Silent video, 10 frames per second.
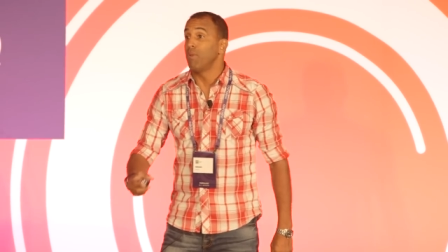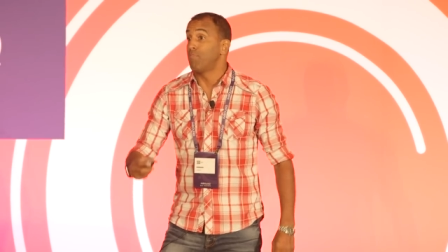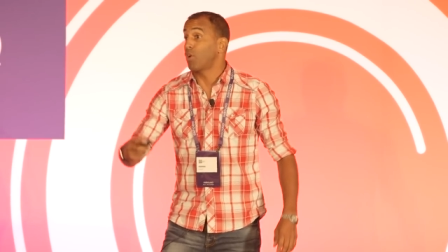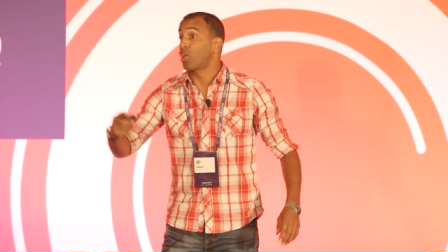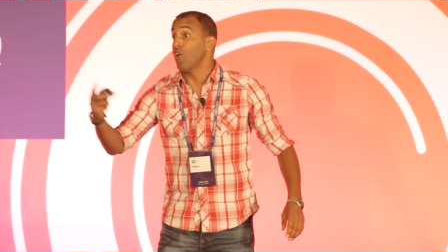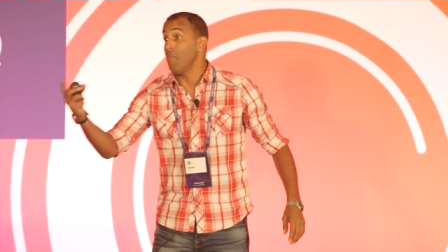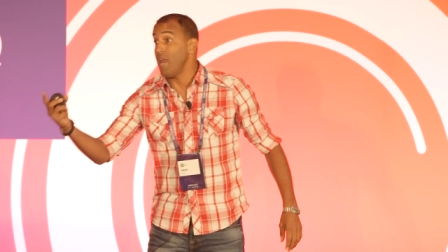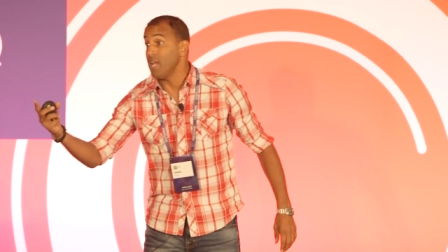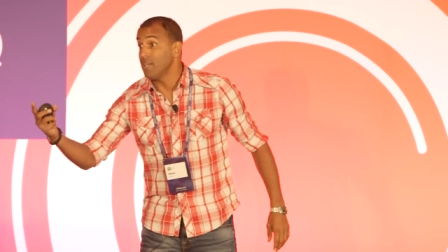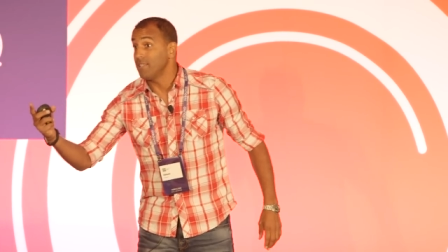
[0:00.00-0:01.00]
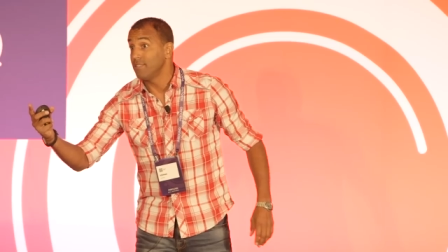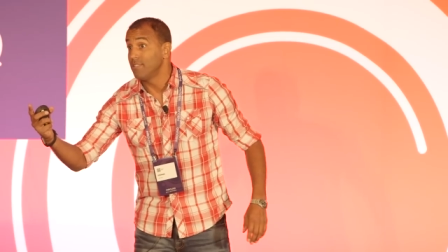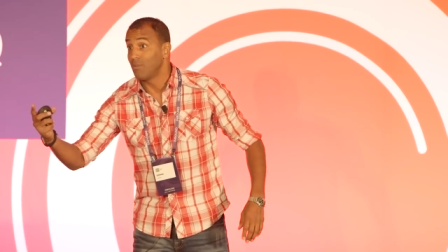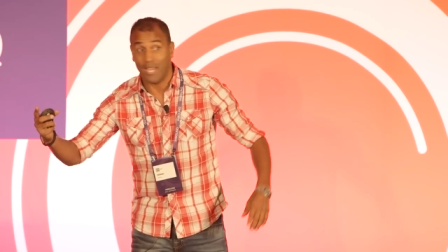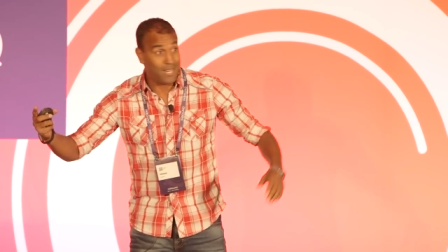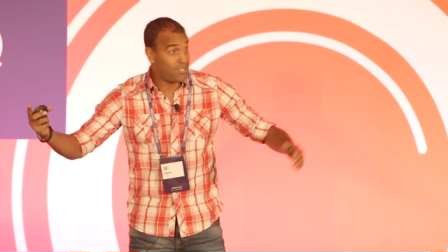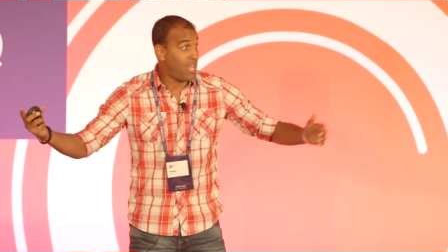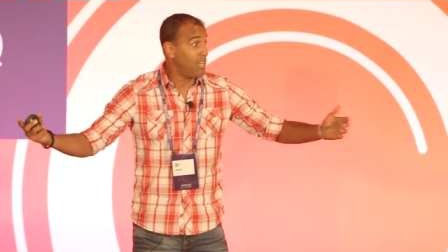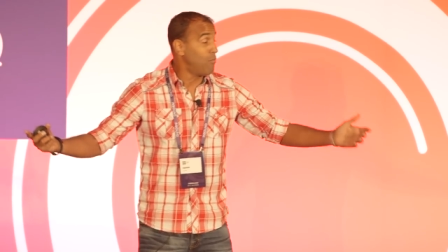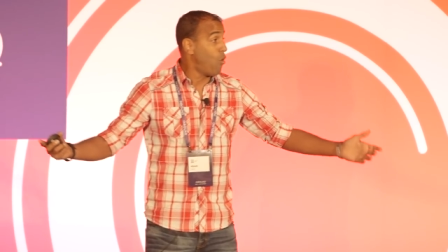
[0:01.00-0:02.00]
Pr procurement? Do I got to
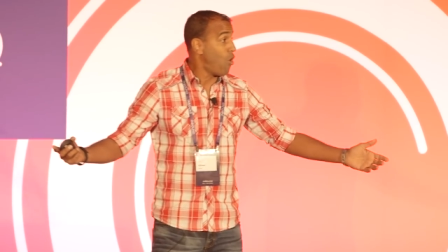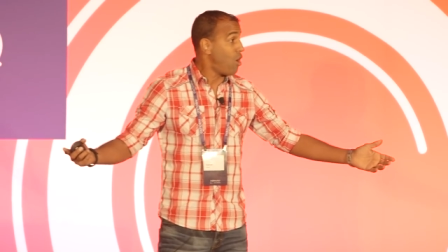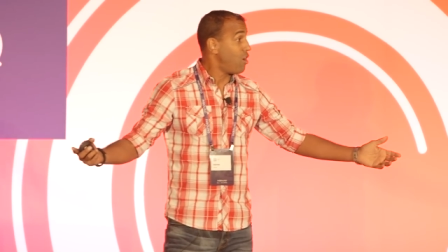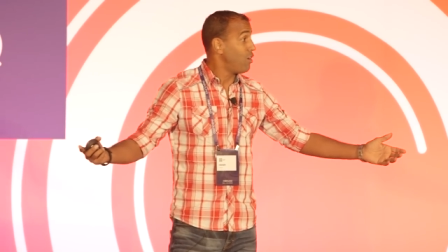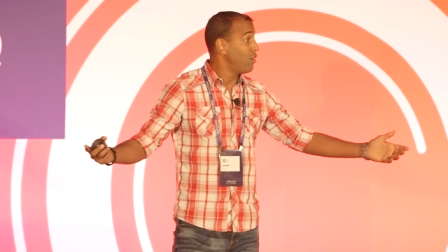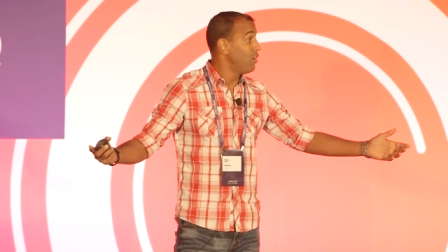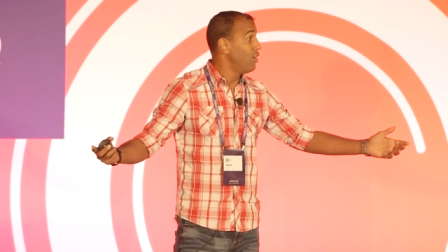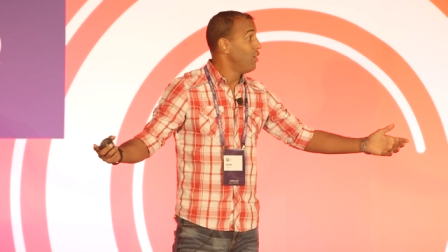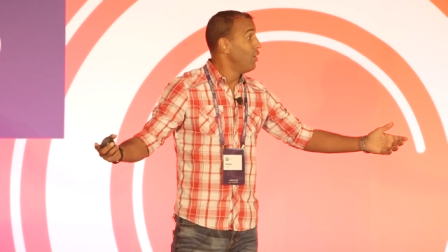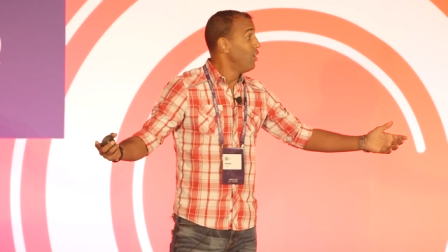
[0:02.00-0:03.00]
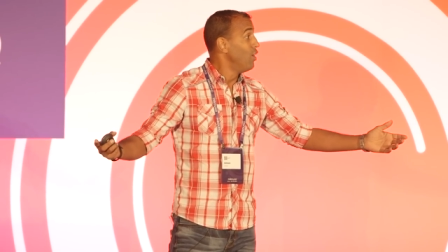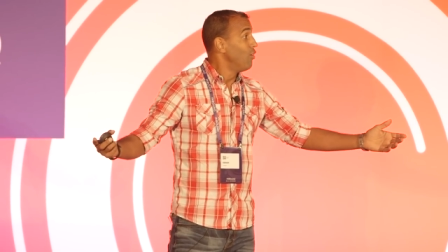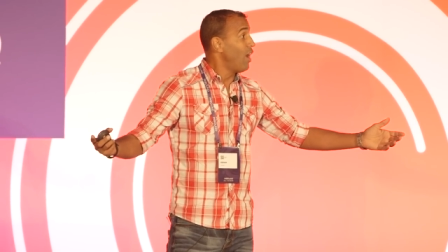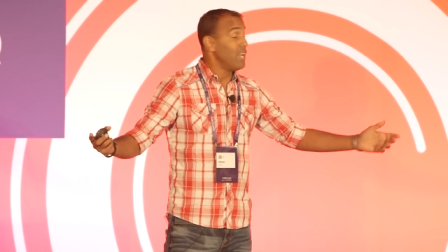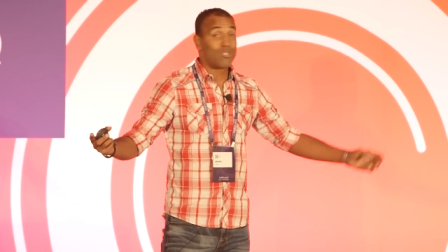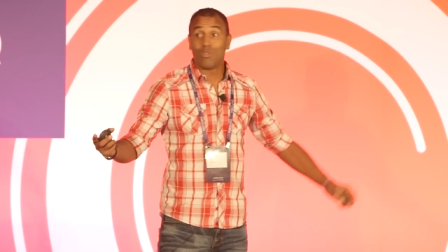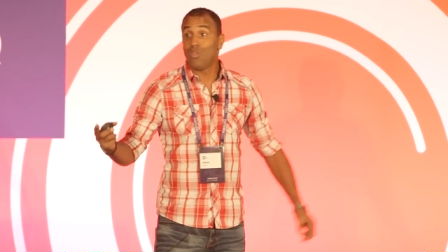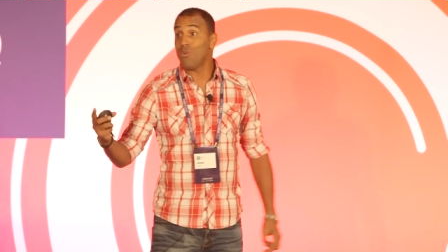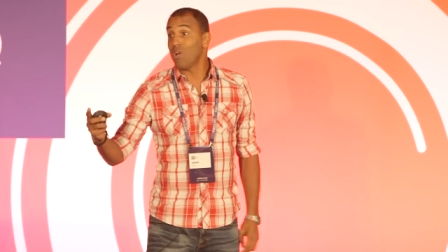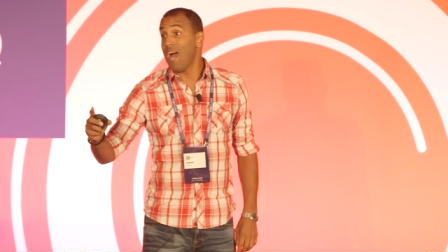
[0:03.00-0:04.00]
say any more? Right? So
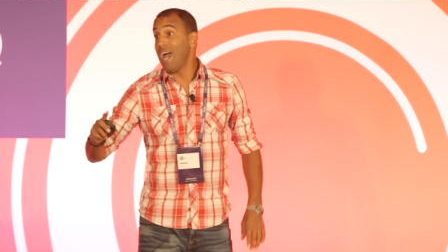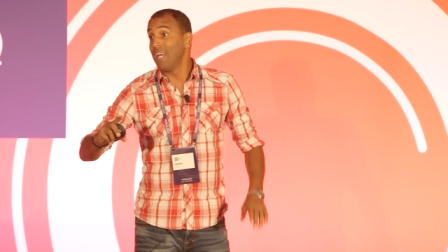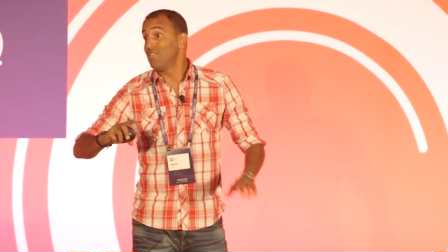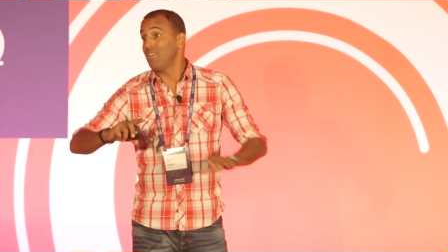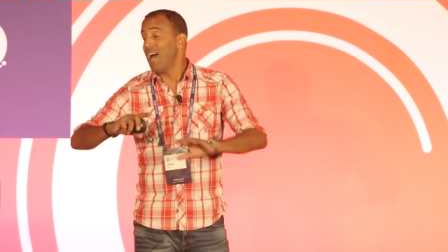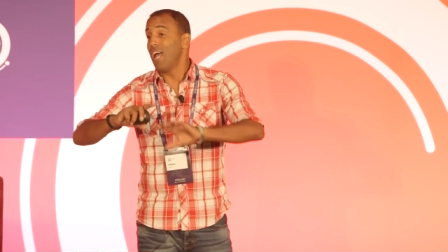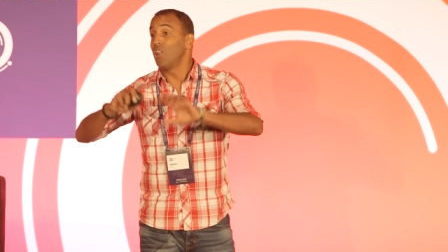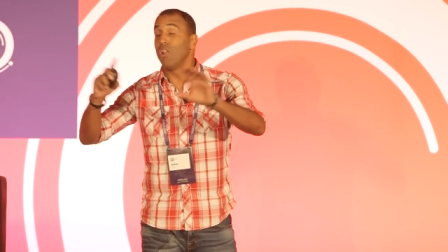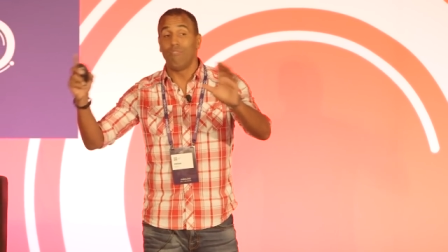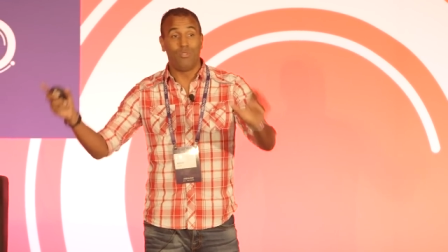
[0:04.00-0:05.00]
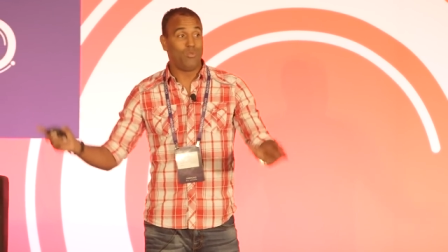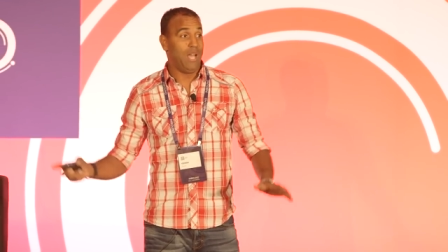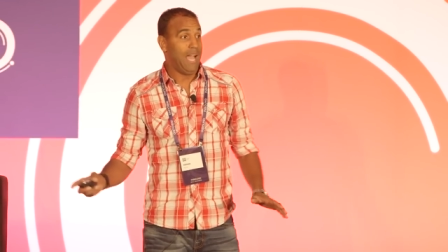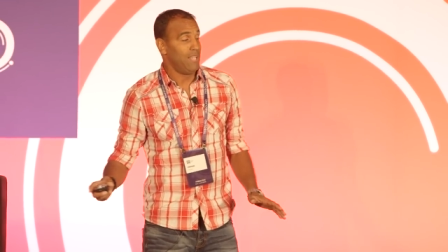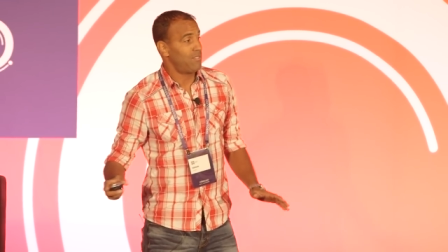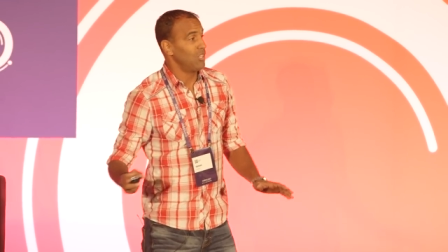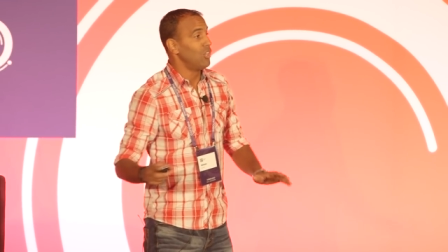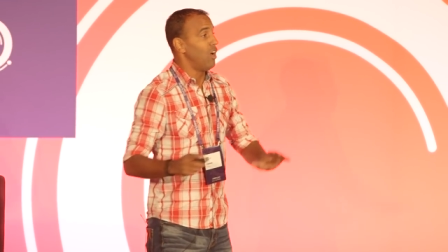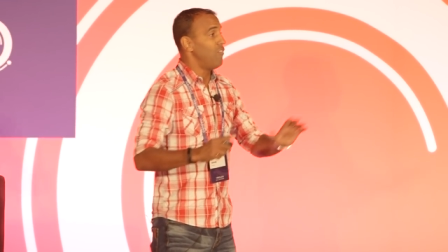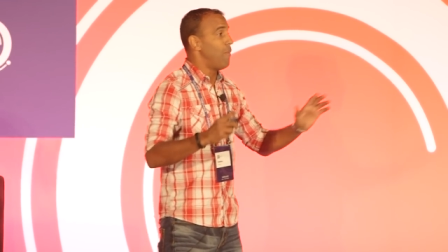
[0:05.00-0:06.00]
you guys, I love you guys.
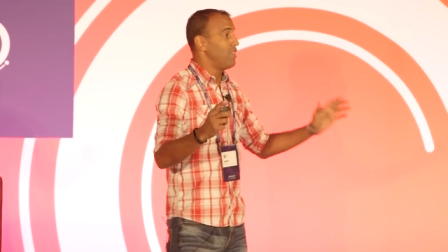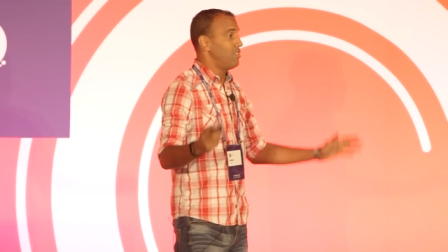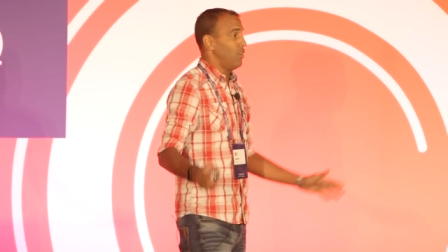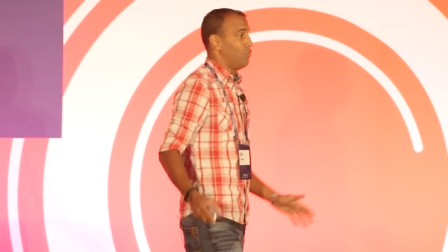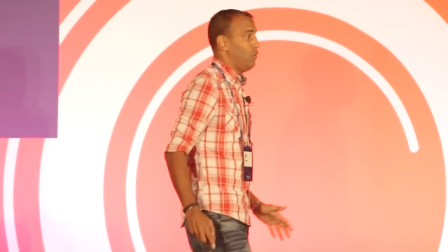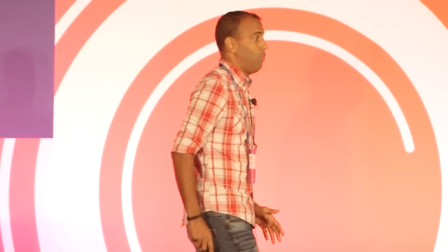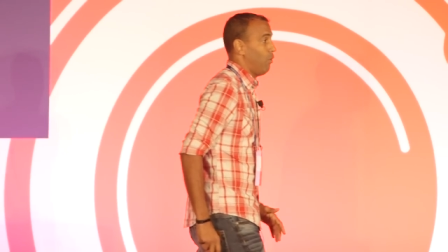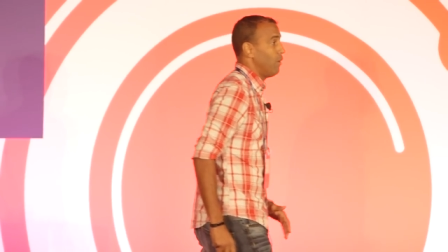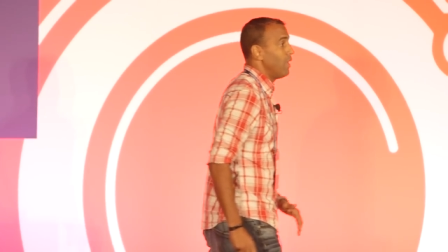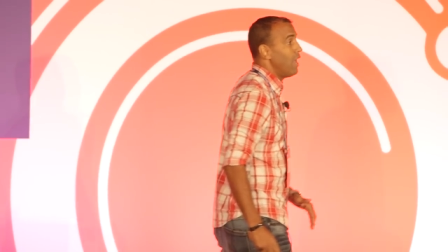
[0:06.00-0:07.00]
Love my salespeople.